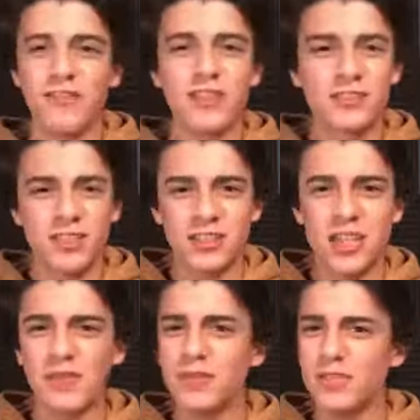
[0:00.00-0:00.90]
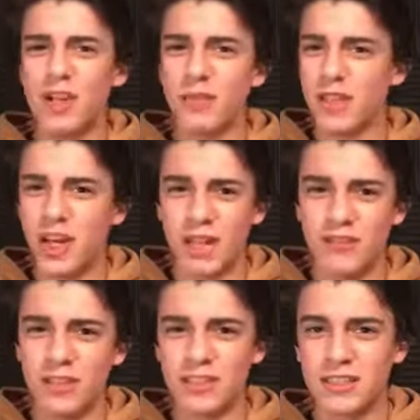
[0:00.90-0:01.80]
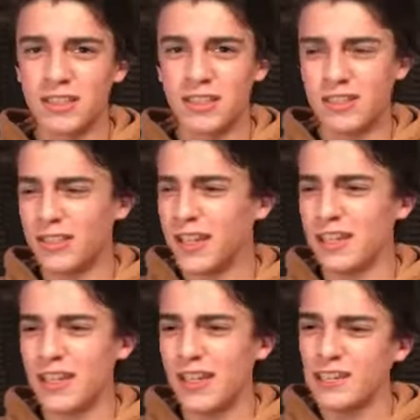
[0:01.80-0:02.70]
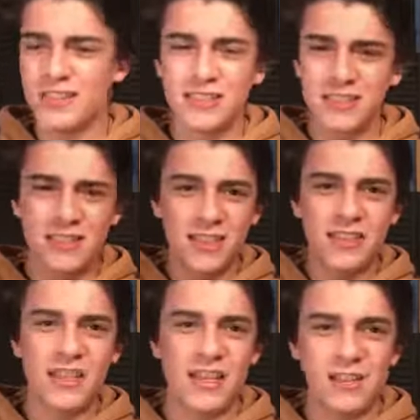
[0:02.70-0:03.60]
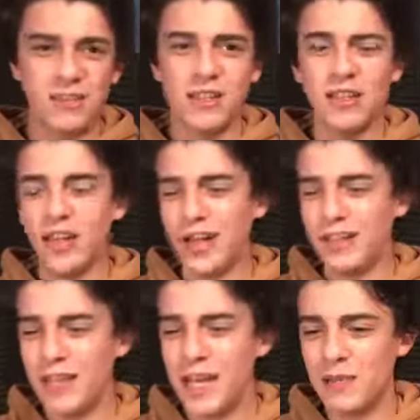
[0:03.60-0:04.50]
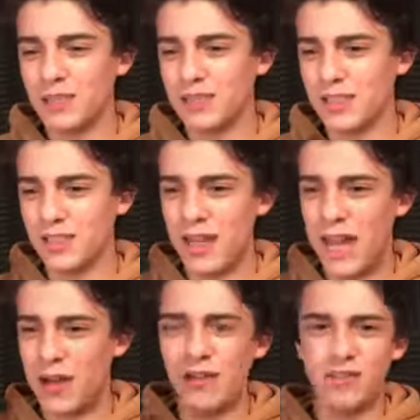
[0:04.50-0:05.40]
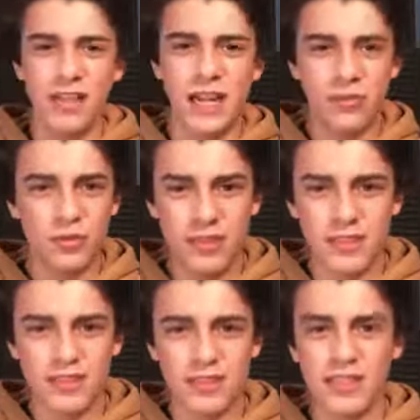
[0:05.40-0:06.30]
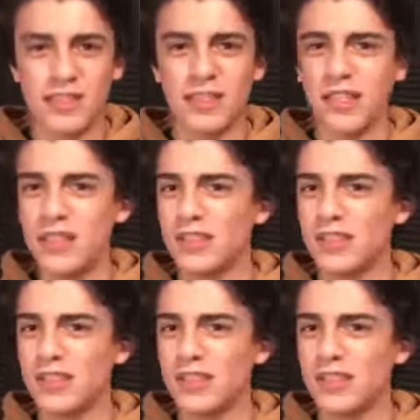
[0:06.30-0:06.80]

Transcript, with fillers: If it's lunchtime, don't be obvious or like just sit down, adapt to however everyone else is.